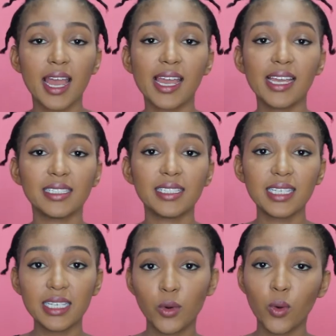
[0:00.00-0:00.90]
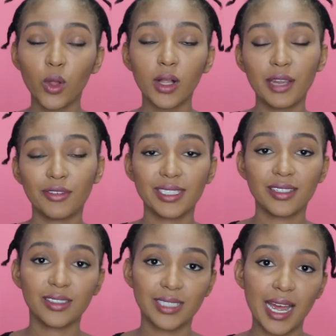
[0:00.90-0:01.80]
is equal every
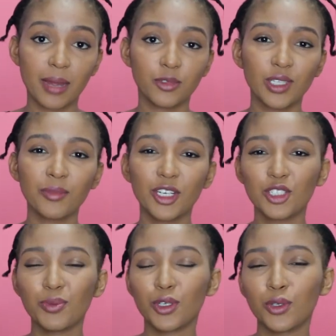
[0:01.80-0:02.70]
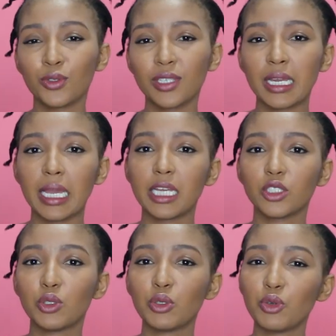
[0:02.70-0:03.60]
single time. So I'm going to be using a
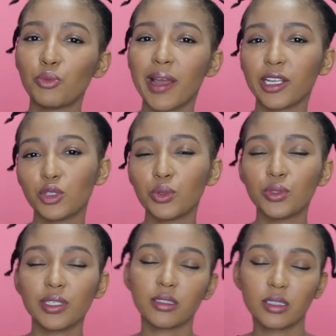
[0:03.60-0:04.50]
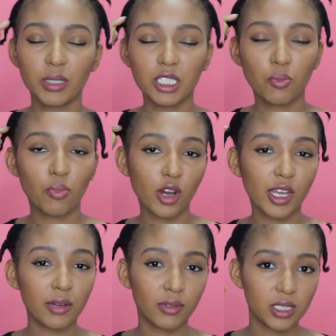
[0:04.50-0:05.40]
2 by 2 centimeter
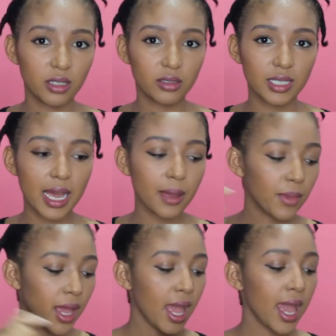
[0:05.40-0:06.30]
block every single time.